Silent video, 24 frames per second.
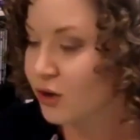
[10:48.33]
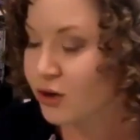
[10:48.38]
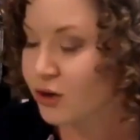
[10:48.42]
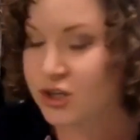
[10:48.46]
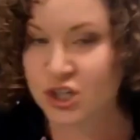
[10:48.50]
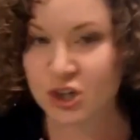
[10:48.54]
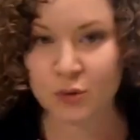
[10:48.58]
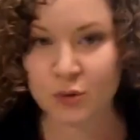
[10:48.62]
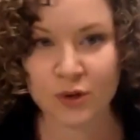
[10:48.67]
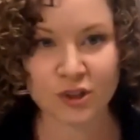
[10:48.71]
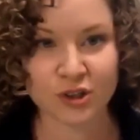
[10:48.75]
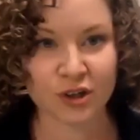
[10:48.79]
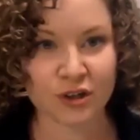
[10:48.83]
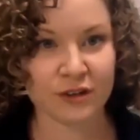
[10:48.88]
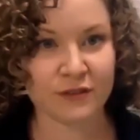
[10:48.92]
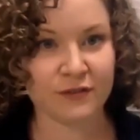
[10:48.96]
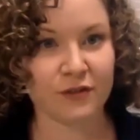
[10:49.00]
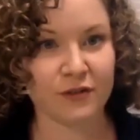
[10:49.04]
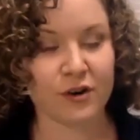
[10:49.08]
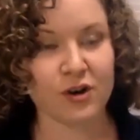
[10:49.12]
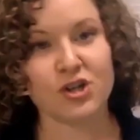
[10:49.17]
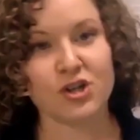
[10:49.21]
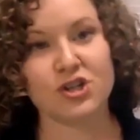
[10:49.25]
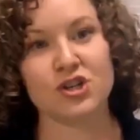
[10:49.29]
you, when you're looking for a
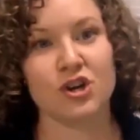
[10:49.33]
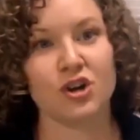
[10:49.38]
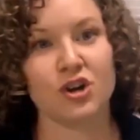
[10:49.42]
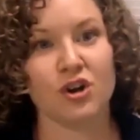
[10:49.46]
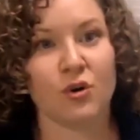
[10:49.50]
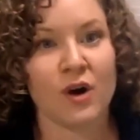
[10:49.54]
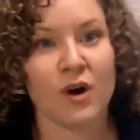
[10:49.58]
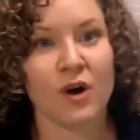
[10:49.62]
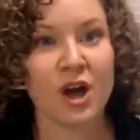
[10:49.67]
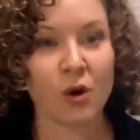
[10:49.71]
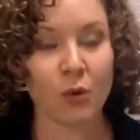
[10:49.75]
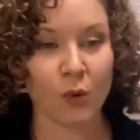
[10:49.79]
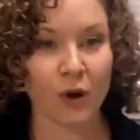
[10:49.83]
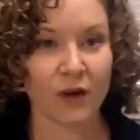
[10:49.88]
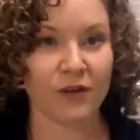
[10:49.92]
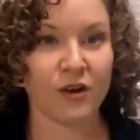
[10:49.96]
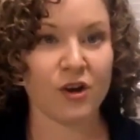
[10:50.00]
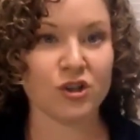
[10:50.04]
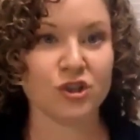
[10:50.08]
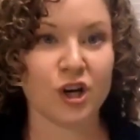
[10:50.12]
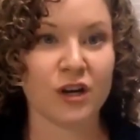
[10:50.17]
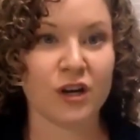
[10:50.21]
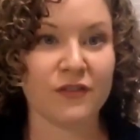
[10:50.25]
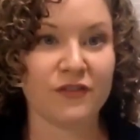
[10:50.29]
shoe, whether you're looking
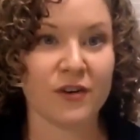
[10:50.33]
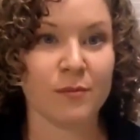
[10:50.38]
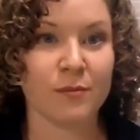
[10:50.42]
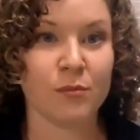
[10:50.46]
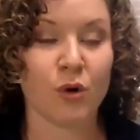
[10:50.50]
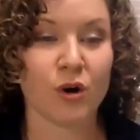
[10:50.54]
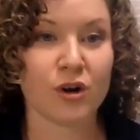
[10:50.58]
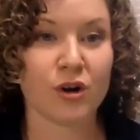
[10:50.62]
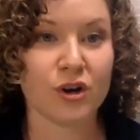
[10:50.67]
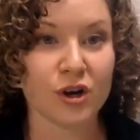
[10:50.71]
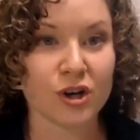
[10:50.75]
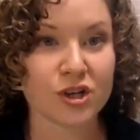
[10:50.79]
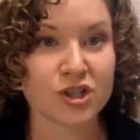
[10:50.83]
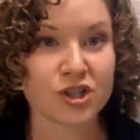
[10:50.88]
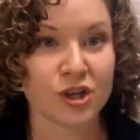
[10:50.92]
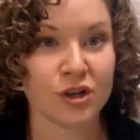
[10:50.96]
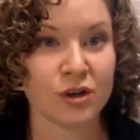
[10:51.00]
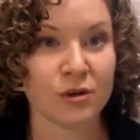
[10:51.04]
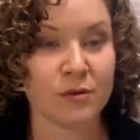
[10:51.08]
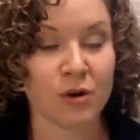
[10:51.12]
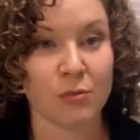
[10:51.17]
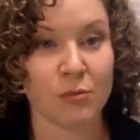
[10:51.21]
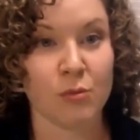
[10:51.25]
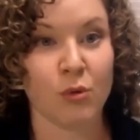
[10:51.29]
for more cushion or
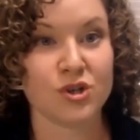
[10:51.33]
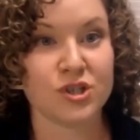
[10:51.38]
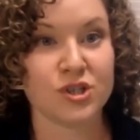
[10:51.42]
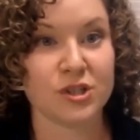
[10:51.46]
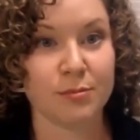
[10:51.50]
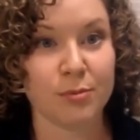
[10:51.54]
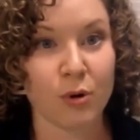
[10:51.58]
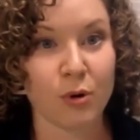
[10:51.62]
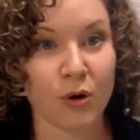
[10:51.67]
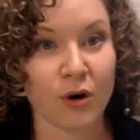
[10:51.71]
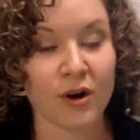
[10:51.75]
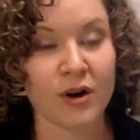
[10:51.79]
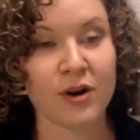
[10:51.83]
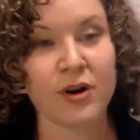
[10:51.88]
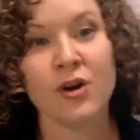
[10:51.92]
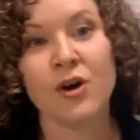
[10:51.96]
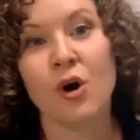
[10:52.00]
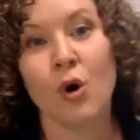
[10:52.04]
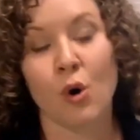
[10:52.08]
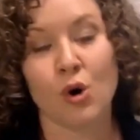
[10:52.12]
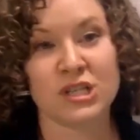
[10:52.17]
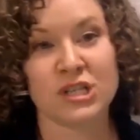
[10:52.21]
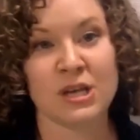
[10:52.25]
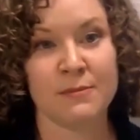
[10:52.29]
more support, or
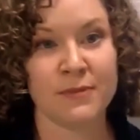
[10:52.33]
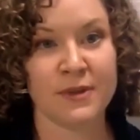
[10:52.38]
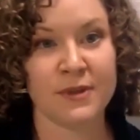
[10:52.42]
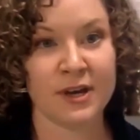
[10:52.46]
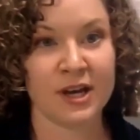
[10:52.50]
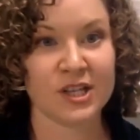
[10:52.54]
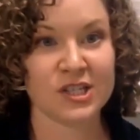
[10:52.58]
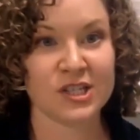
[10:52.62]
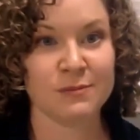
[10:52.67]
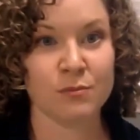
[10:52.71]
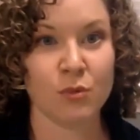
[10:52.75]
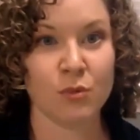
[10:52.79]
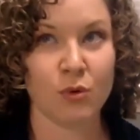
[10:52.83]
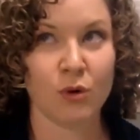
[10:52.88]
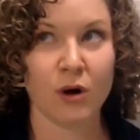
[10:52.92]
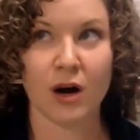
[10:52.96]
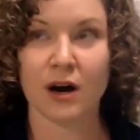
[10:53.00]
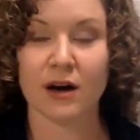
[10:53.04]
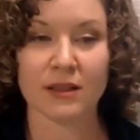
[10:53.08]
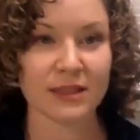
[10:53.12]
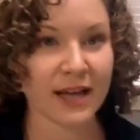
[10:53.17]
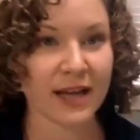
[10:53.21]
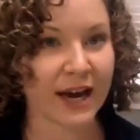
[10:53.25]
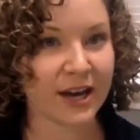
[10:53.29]
something that's
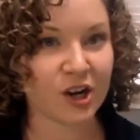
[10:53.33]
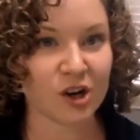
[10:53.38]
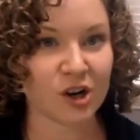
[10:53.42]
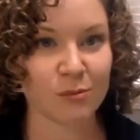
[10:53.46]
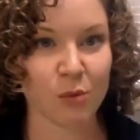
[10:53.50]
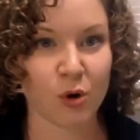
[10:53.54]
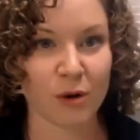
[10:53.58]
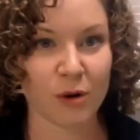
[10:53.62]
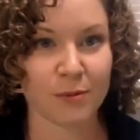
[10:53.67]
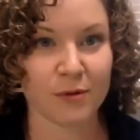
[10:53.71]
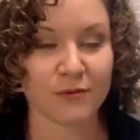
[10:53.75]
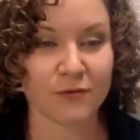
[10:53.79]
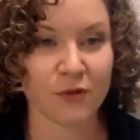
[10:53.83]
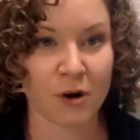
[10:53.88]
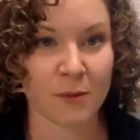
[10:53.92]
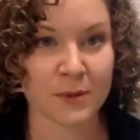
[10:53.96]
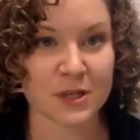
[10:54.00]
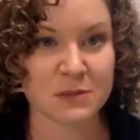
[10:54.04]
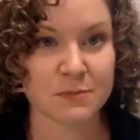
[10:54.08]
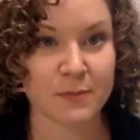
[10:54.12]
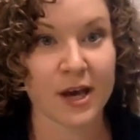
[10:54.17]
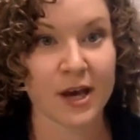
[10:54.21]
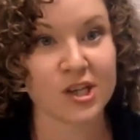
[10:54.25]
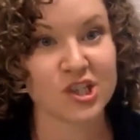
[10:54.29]
lighter, more
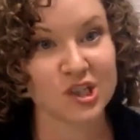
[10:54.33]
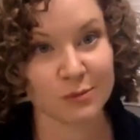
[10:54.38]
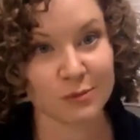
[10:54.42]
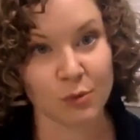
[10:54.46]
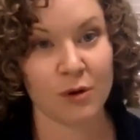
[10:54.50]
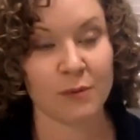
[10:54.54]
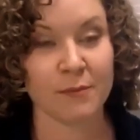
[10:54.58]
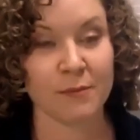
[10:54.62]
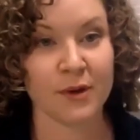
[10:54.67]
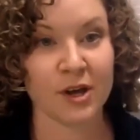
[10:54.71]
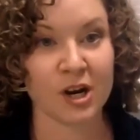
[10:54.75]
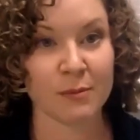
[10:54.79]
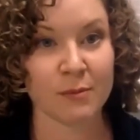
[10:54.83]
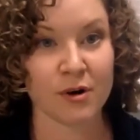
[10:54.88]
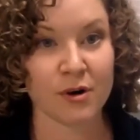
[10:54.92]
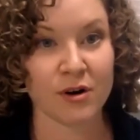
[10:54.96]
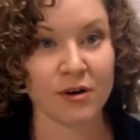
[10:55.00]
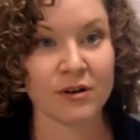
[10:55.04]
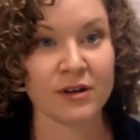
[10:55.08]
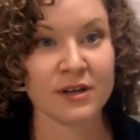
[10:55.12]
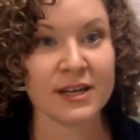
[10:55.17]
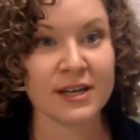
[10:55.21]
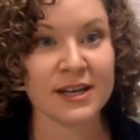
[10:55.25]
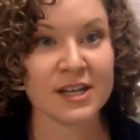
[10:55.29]
performance-based, or more minimal,
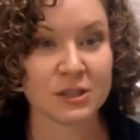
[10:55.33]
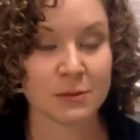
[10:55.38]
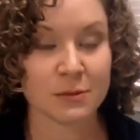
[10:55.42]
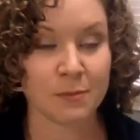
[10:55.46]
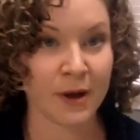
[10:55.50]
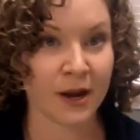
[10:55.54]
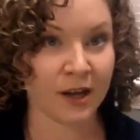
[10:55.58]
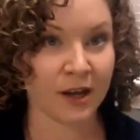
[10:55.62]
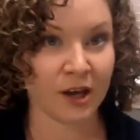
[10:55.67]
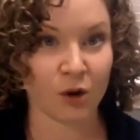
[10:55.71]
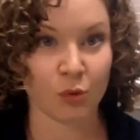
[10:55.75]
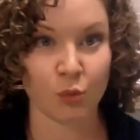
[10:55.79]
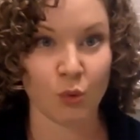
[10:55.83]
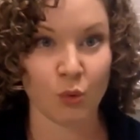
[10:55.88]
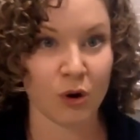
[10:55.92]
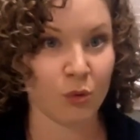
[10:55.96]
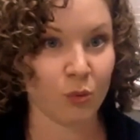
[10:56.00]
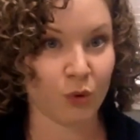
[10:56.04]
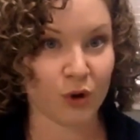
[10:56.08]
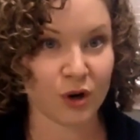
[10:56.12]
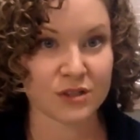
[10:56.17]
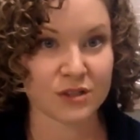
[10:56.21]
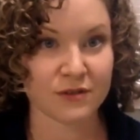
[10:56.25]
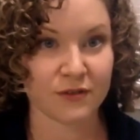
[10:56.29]
depending on what works
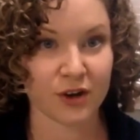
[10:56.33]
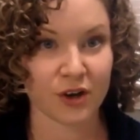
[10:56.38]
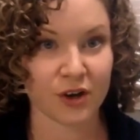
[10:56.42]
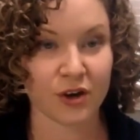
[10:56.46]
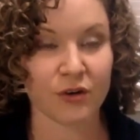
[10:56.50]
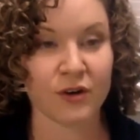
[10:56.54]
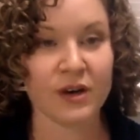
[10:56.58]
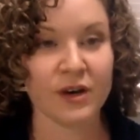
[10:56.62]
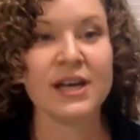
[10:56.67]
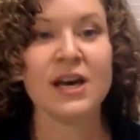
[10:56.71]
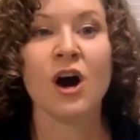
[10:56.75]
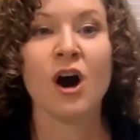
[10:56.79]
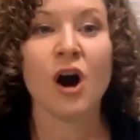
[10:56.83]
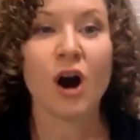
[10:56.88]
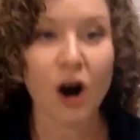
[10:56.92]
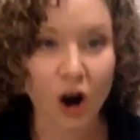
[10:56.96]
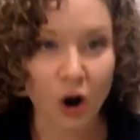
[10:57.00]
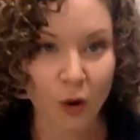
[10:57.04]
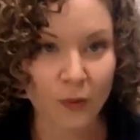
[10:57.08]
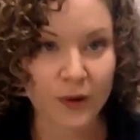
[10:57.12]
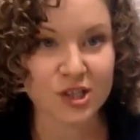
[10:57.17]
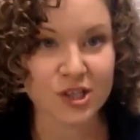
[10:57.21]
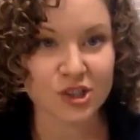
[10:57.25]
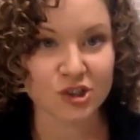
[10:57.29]
for you,
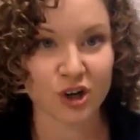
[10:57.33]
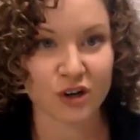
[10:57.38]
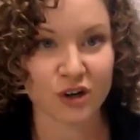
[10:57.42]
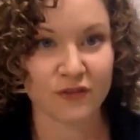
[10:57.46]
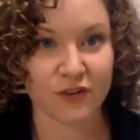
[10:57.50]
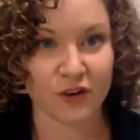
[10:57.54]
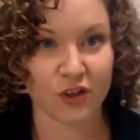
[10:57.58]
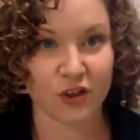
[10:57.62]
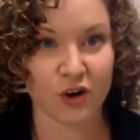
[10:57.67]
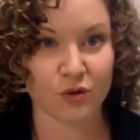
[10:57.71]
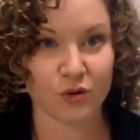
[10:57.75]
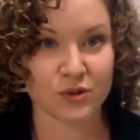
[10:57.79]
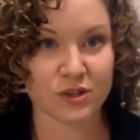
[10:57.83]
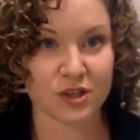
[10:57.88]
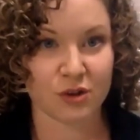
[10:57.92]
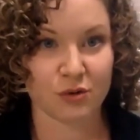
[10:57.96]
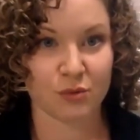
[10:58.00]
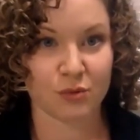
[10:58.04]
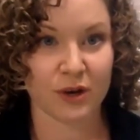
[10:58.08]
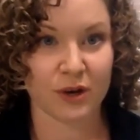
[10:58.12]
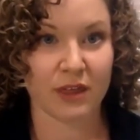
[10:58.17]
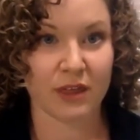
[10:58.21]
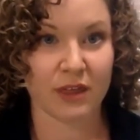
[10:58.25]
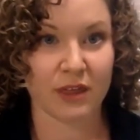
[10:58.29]
always look for those three